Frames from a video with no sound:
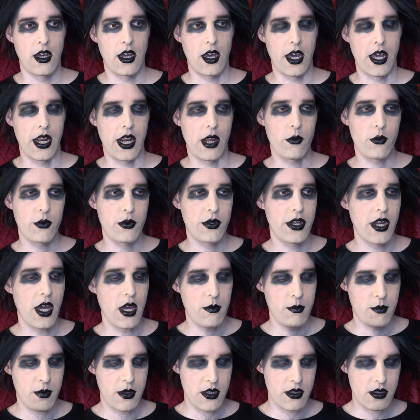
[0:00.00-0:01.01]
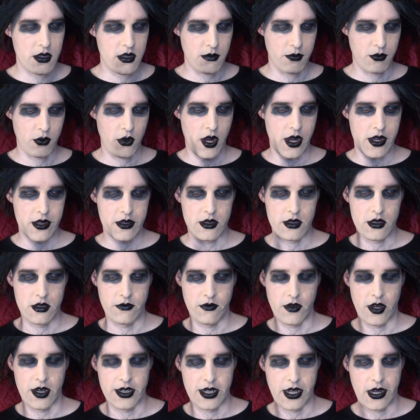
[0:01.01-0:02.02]
And I would not be surprised to
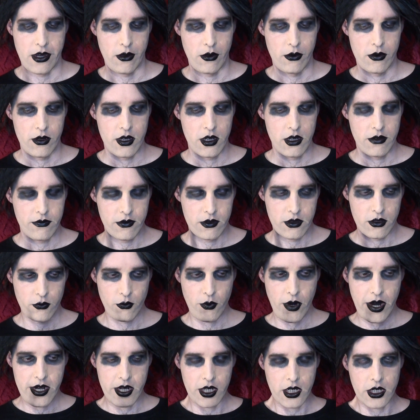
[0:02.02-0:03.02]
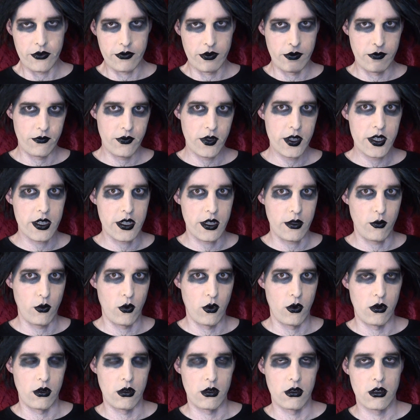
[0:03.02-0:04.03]
find out if in the writing of Infinity
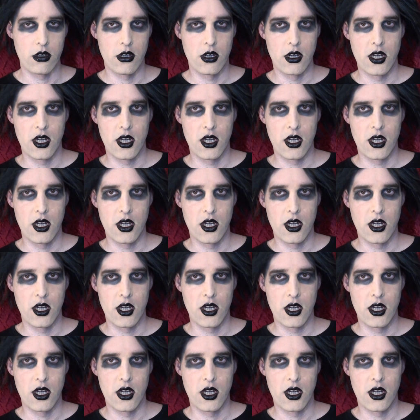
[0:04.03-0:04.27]
War,